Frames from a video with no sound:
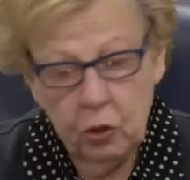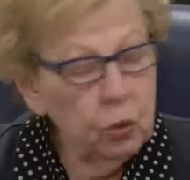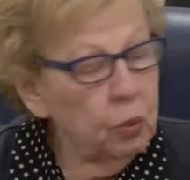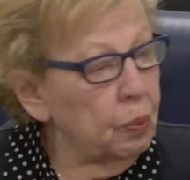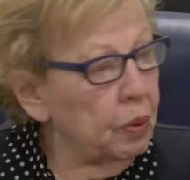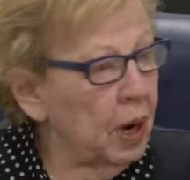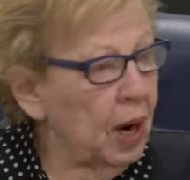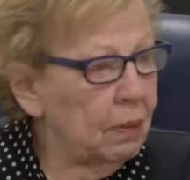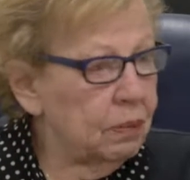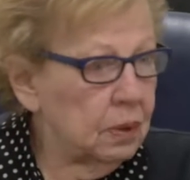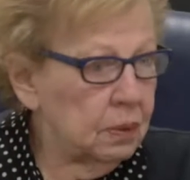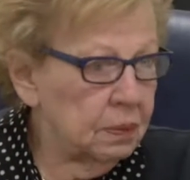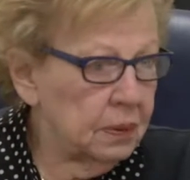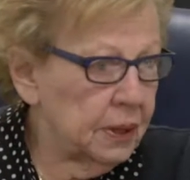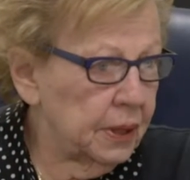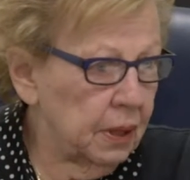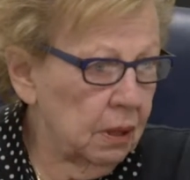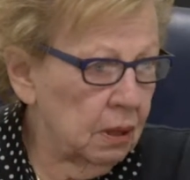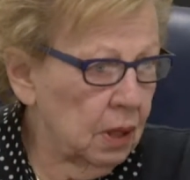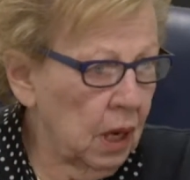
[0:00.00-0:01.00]
who
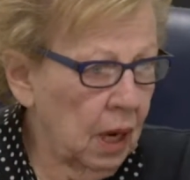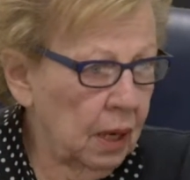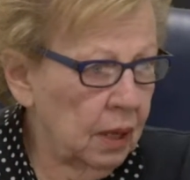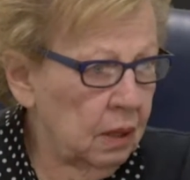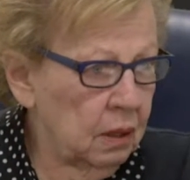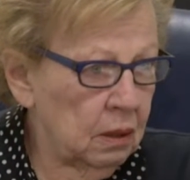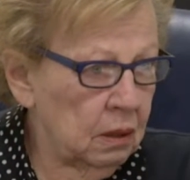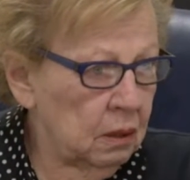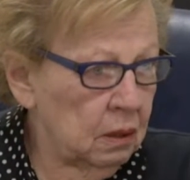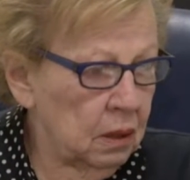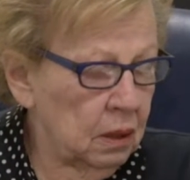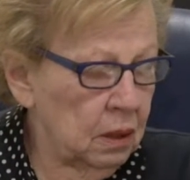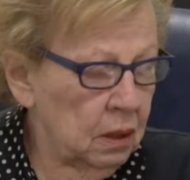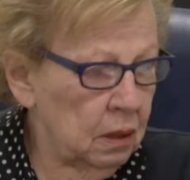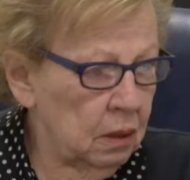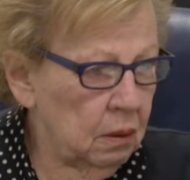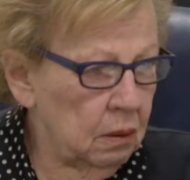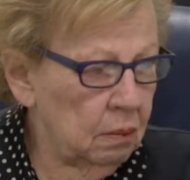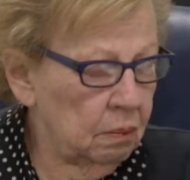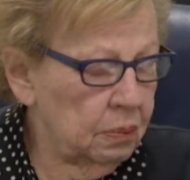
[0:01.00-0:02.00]
probably are not in, in
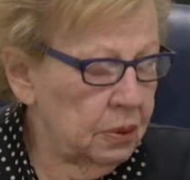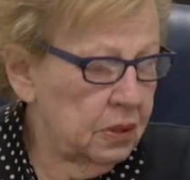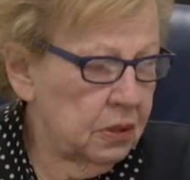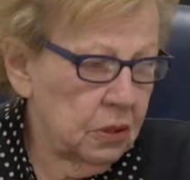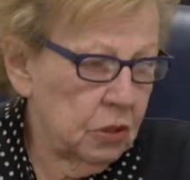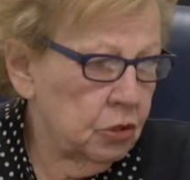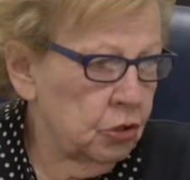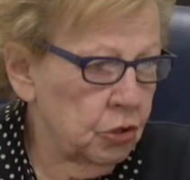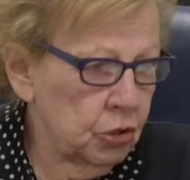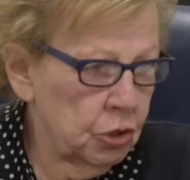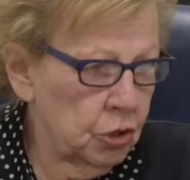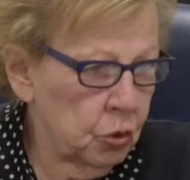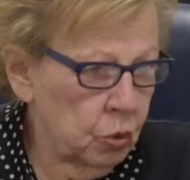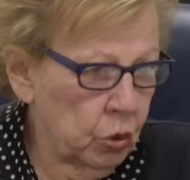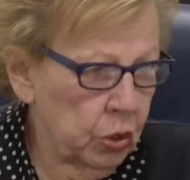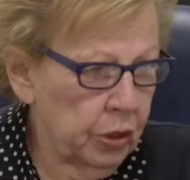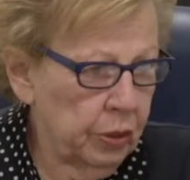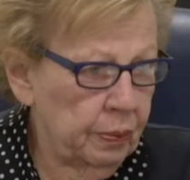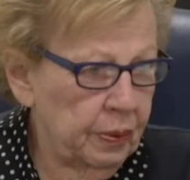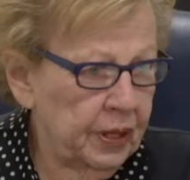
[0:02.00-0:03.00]
a position to
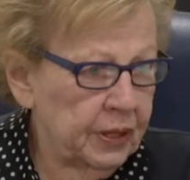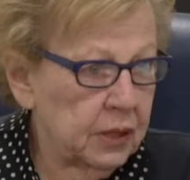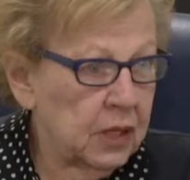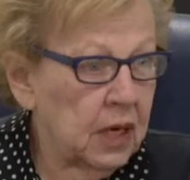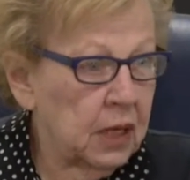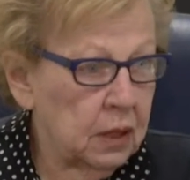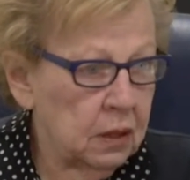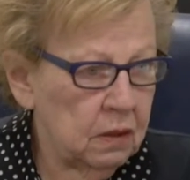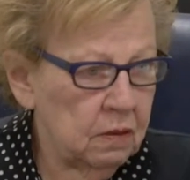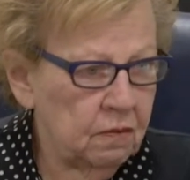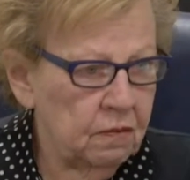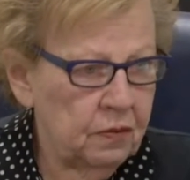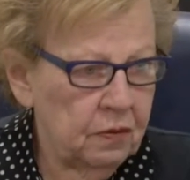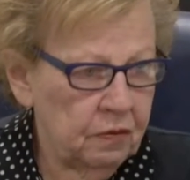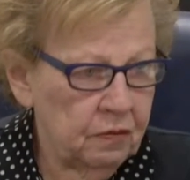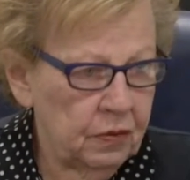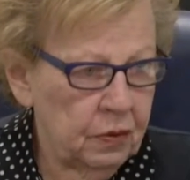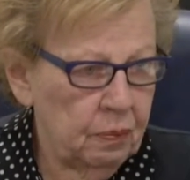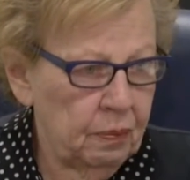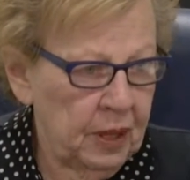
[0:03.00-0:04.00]
worry about taking the
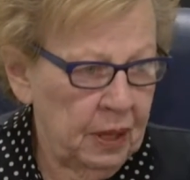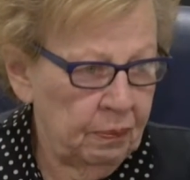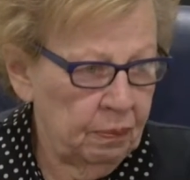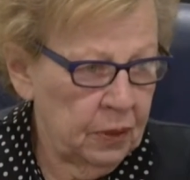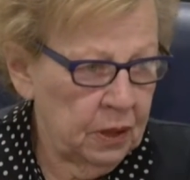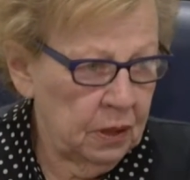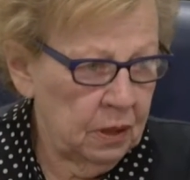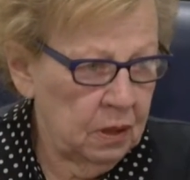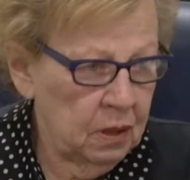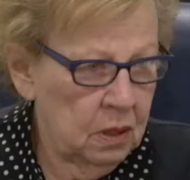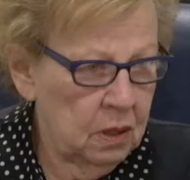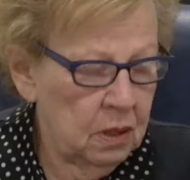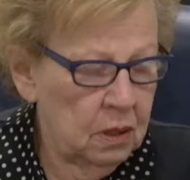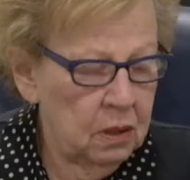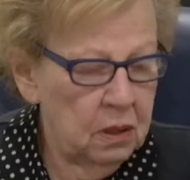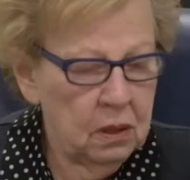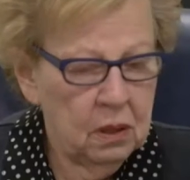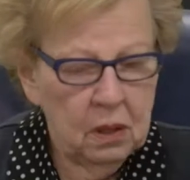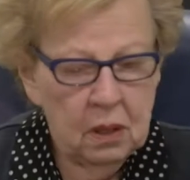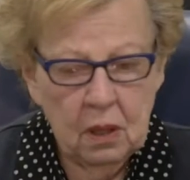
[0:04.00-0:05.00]
Fifth Amendment
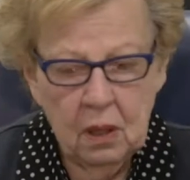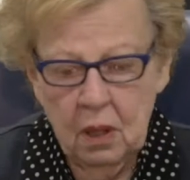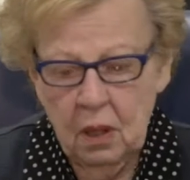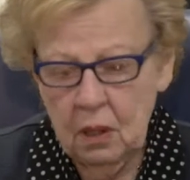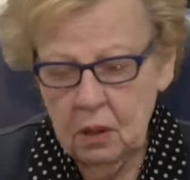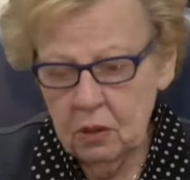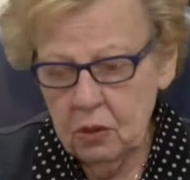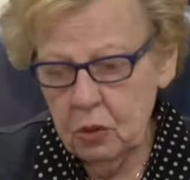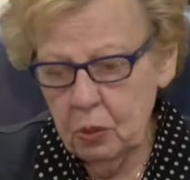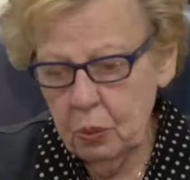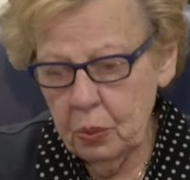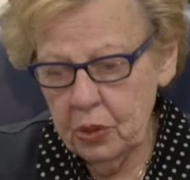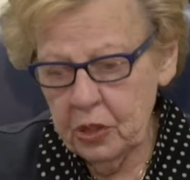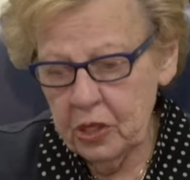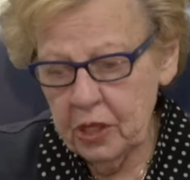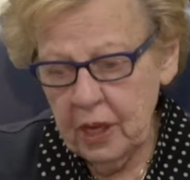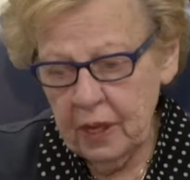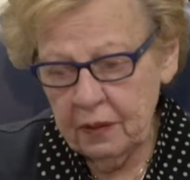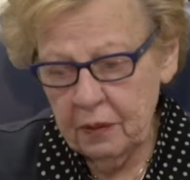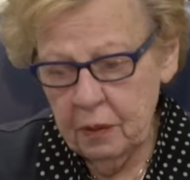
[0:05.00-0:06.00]
to
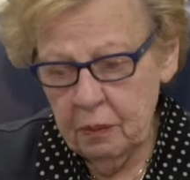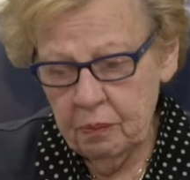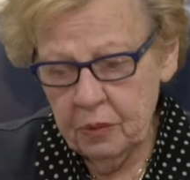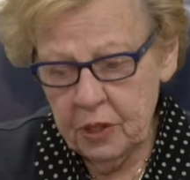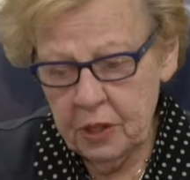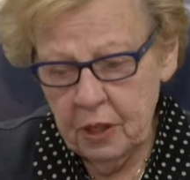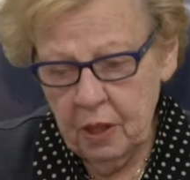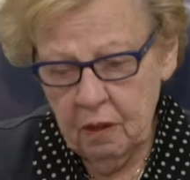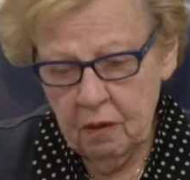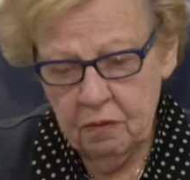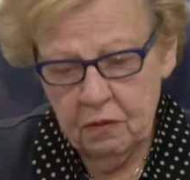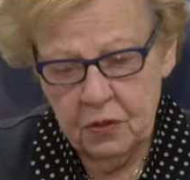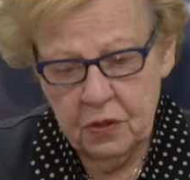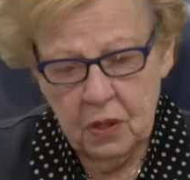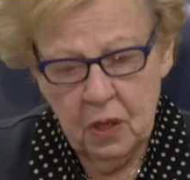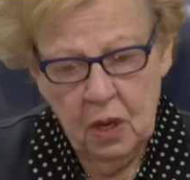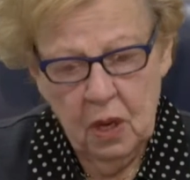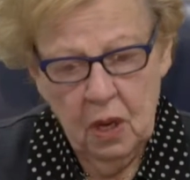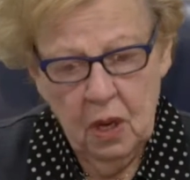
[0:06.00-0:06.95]
protect themselves.